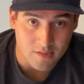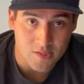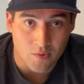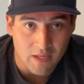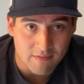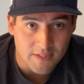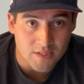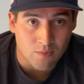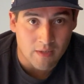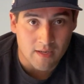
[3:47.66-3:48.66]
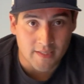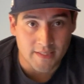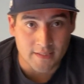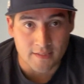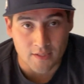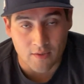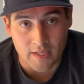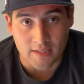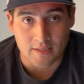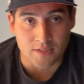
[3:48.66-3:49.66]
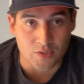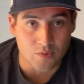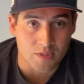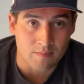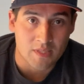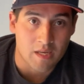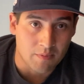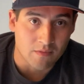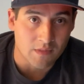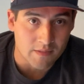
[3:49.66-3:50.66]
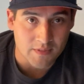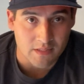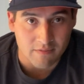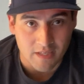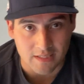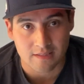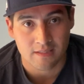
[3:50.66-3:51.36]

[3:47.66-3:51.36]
so heavy to where I need to go ahead and use some type of lifting device.